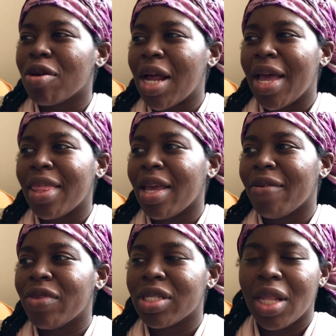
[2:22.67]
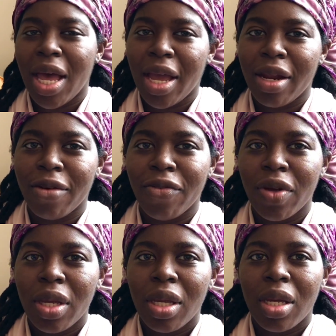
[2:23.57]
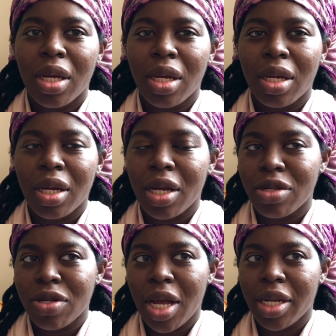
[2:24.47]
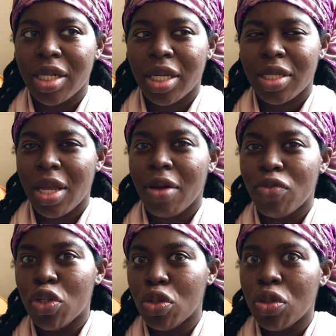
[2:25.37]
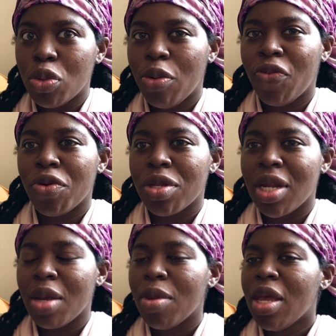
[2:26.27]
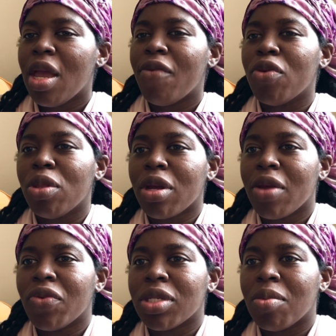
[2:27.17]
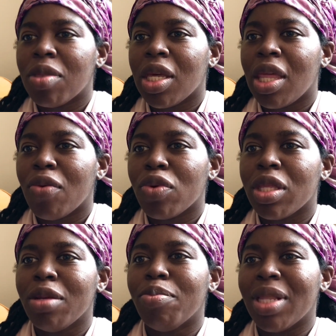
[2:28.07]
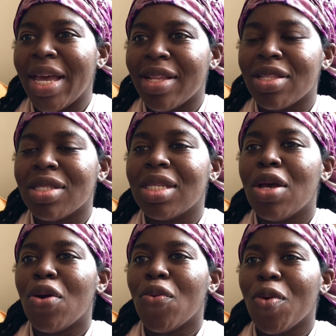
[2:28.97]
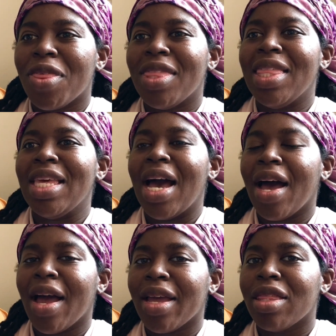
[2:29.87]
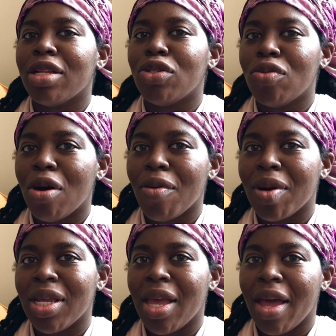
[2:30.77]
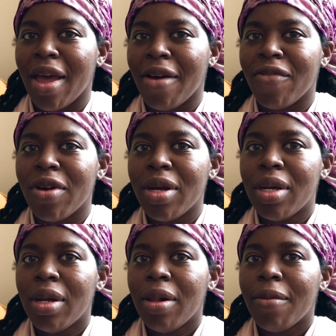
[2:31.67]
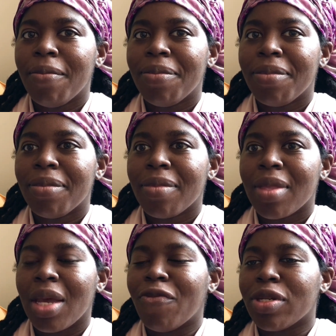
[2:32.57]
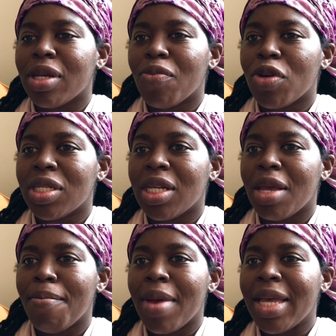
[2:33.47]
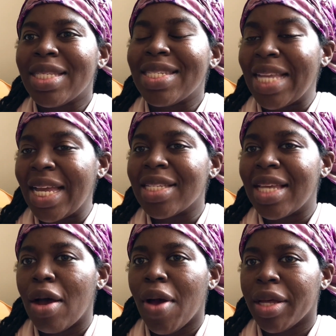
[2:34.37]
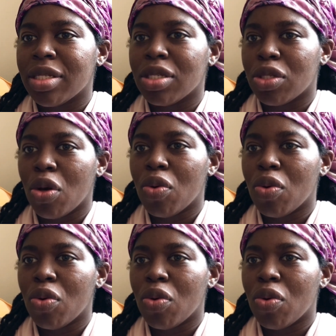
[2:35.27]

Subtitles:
eye, they have this line of colored contacts that have juice before the name. If you're looking for something that really blends with the eye that you already have, for some reason it stands out as its own